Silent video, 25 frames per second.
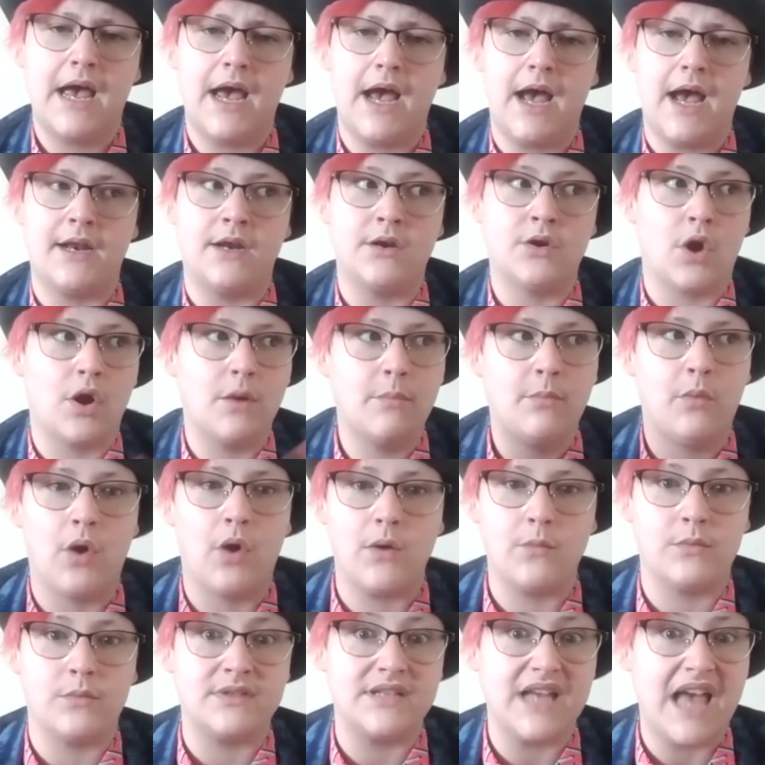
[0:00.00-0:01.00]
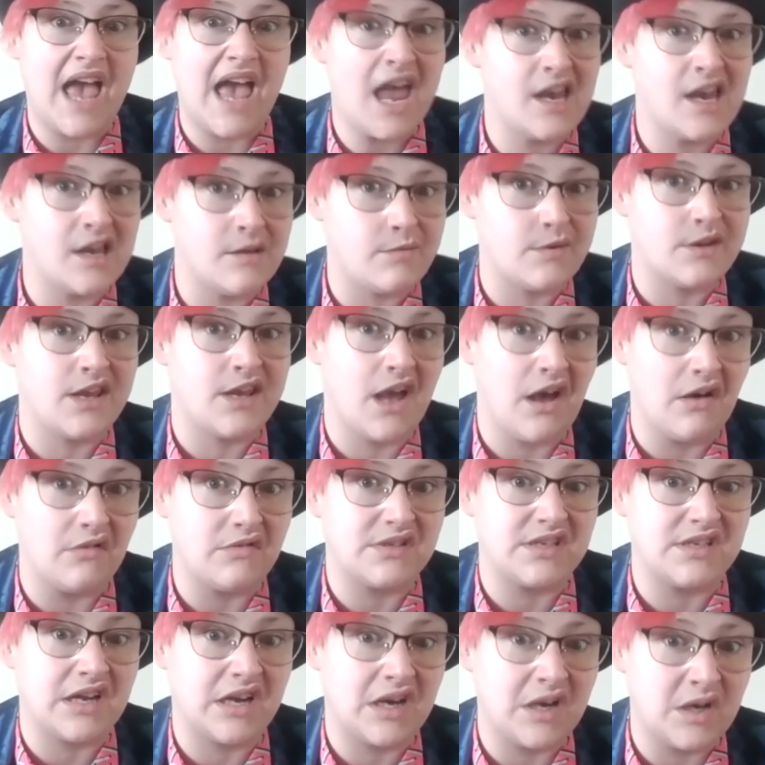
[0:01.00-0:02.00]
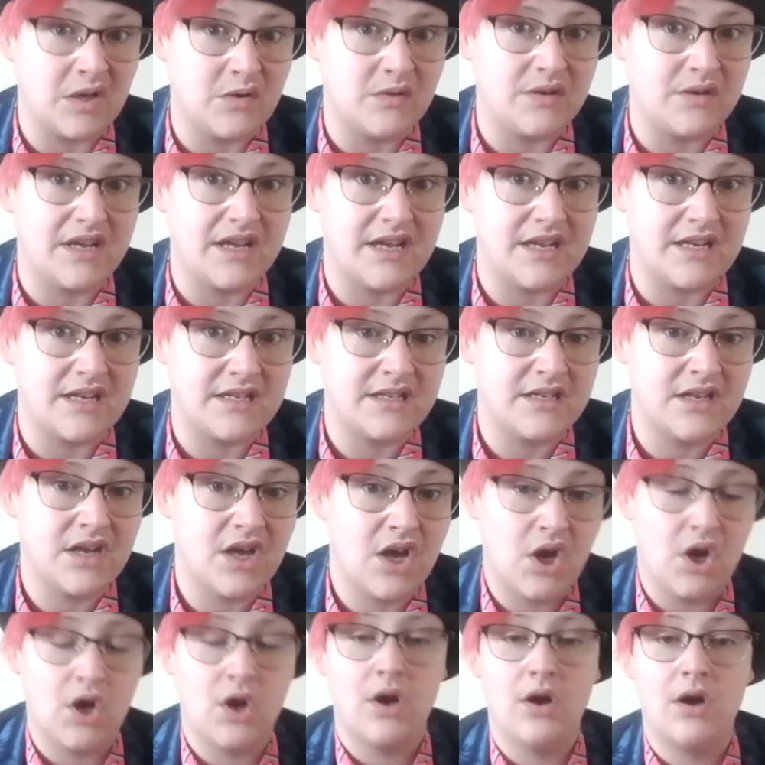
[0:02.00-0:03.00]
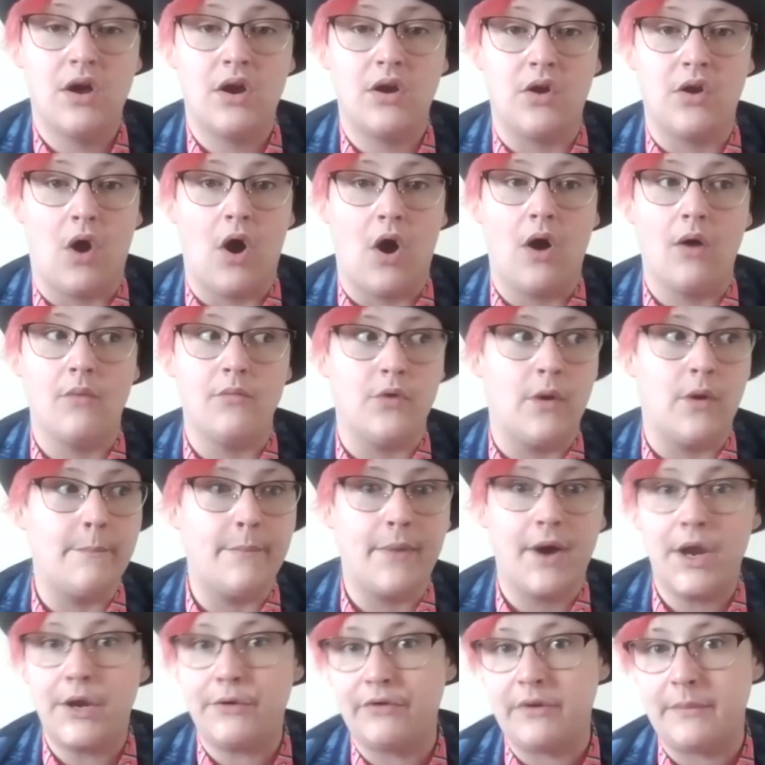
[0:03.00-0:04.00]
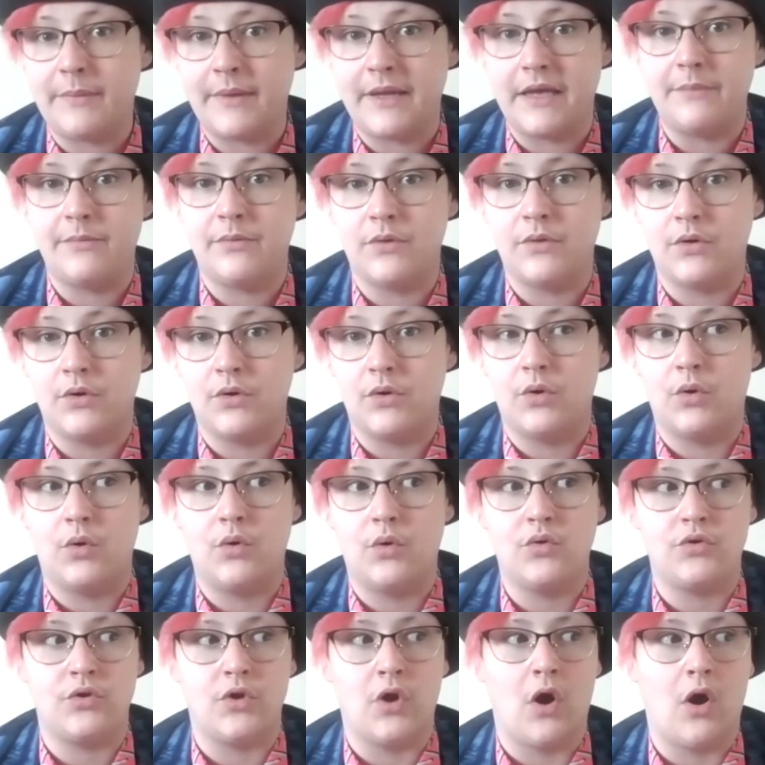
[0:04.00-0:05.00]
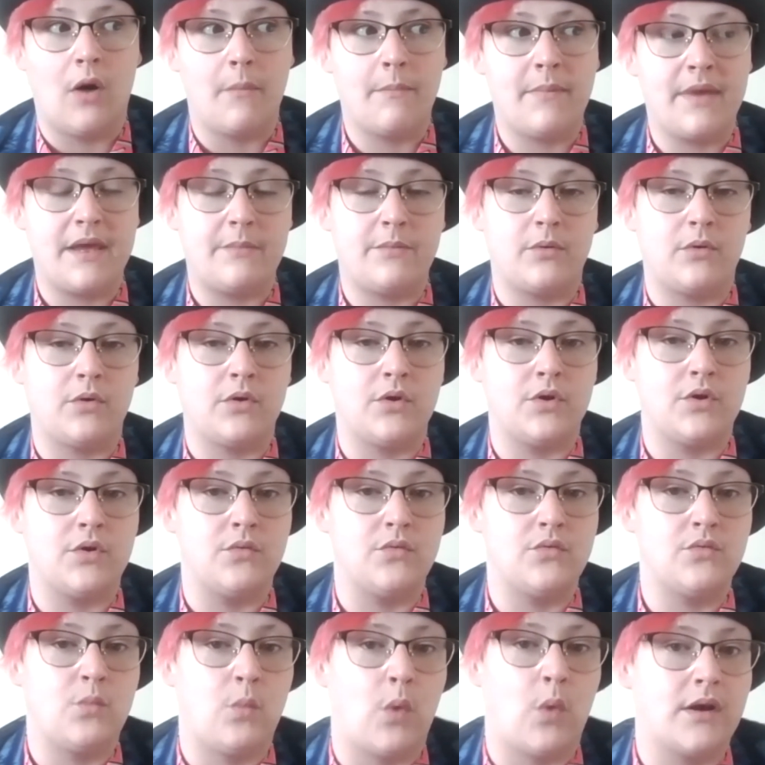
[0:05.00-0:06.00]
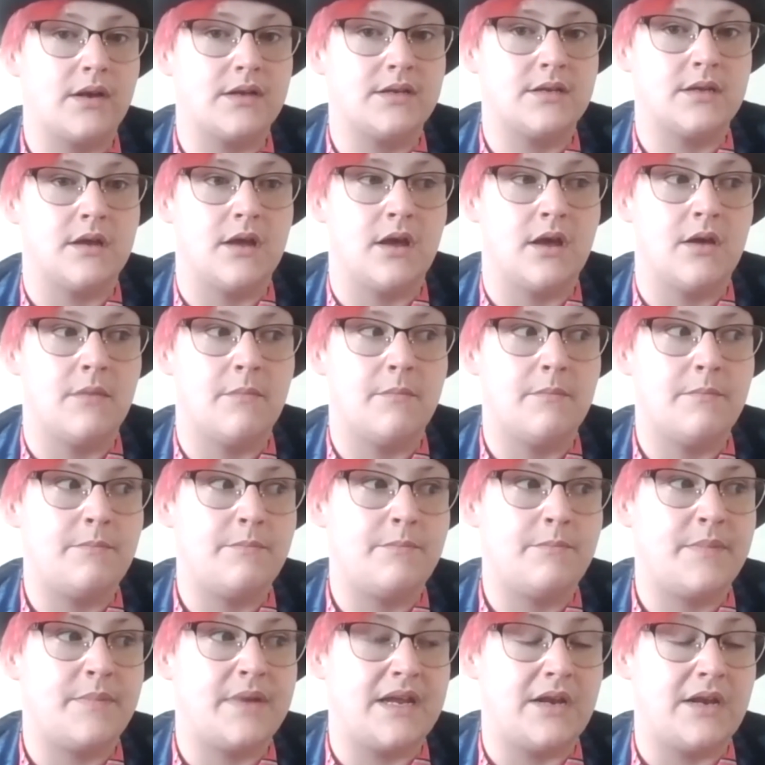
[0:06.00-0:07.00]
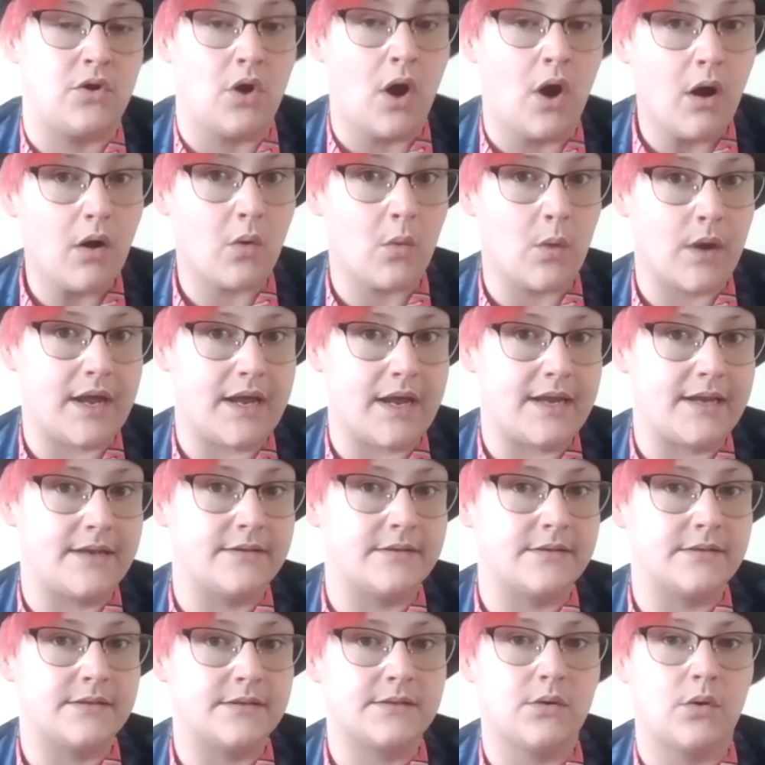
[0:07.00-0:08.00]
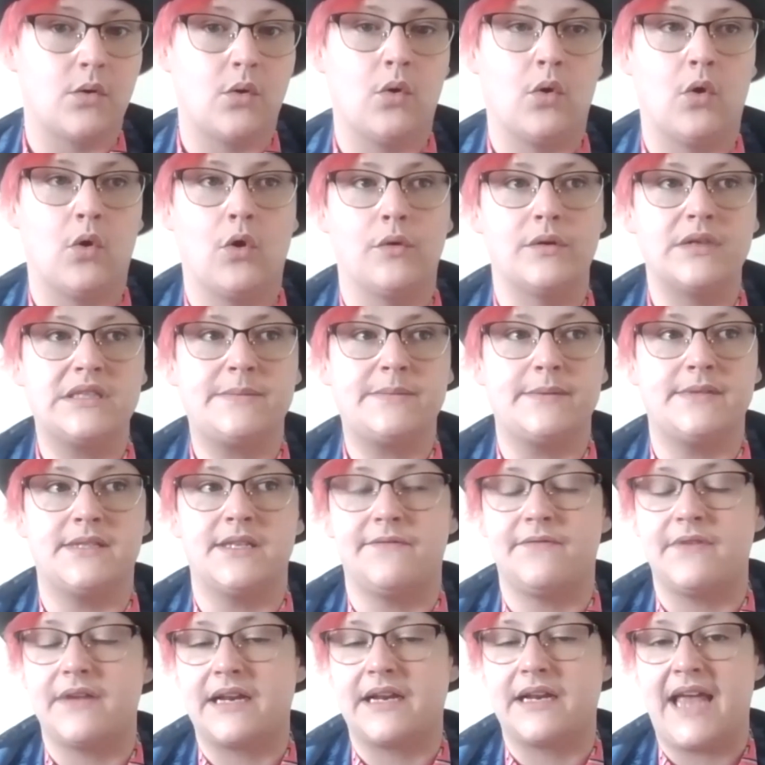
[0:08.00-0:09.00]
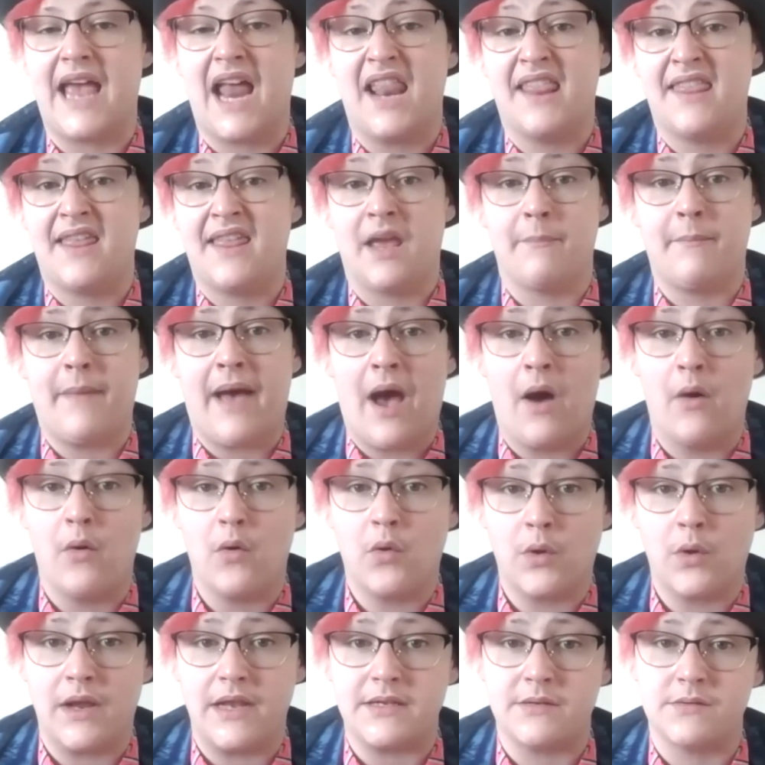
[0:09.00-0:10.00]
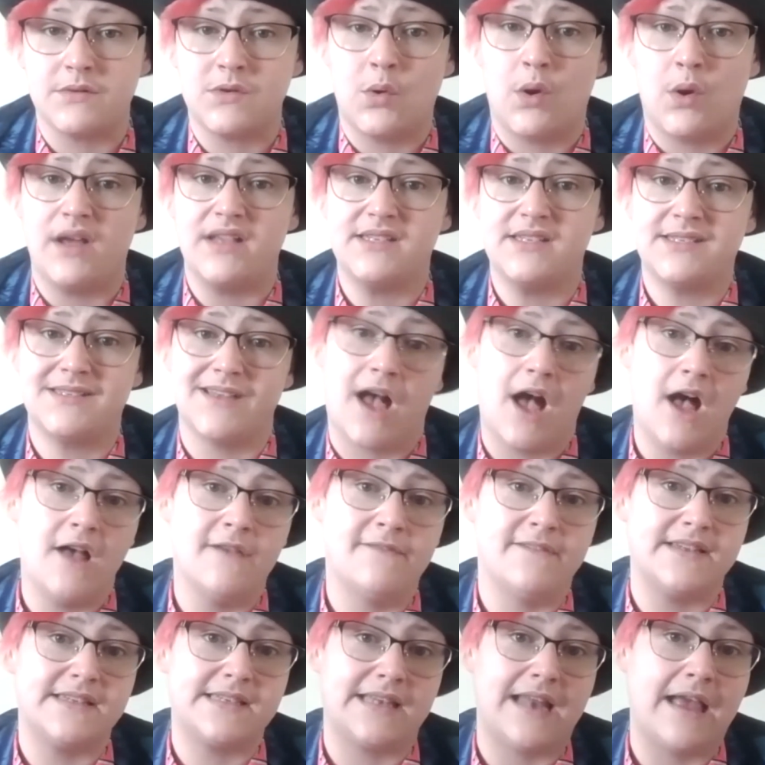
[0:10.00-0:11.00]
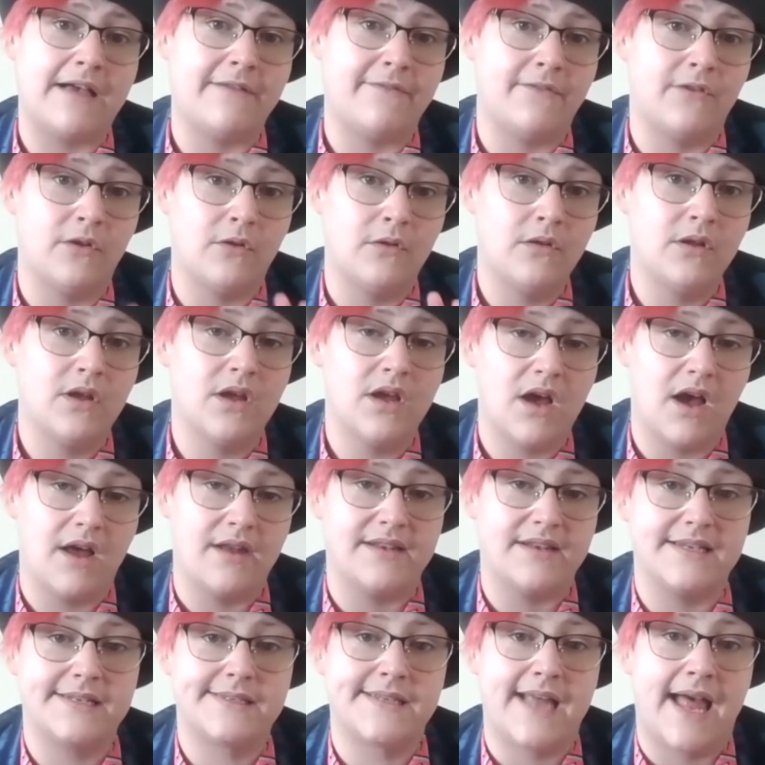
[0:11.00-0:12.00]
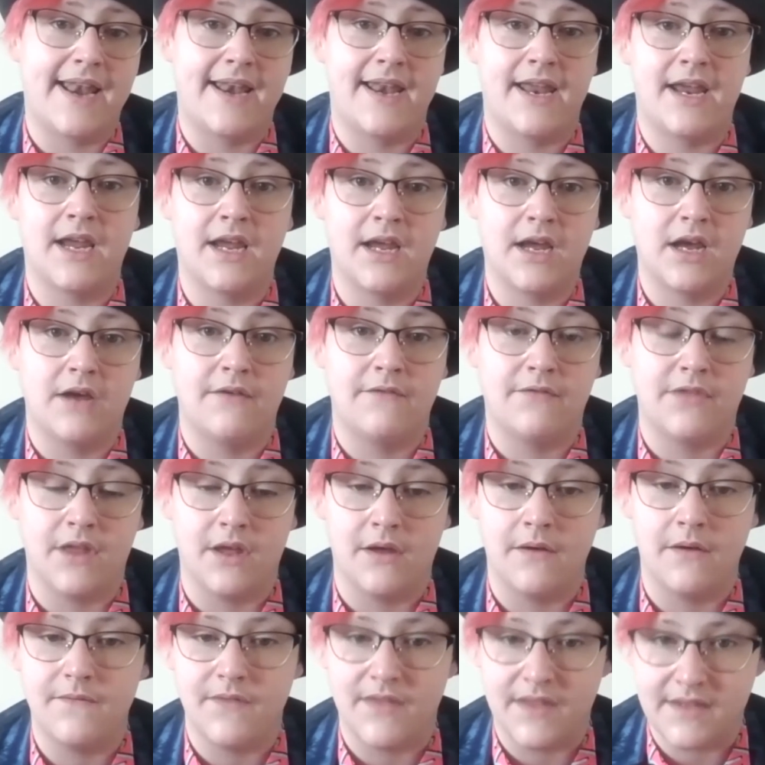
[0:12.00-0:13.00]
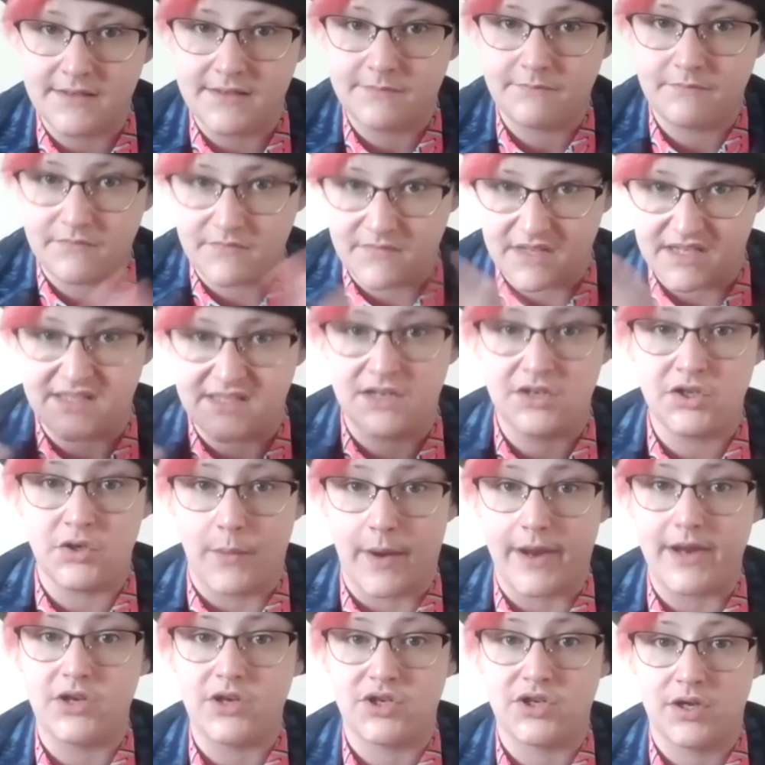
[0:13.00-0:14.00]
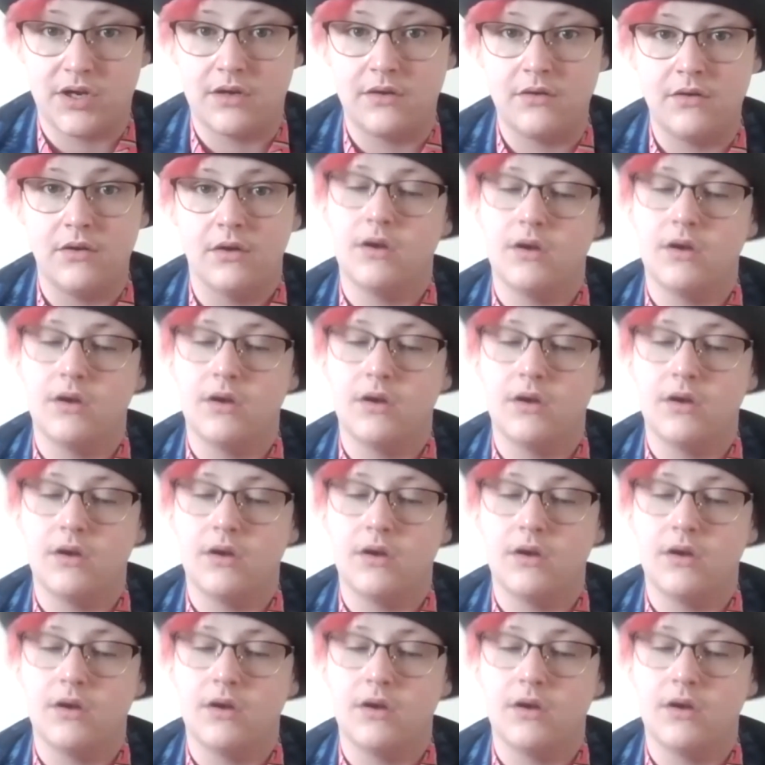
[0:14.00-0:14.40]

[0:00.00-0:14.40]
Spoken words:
And at no point was anybody else included, not non-binary people, not people who want to be not queens, or specifically anything about queens. It's quite a surface level understanding of the situation.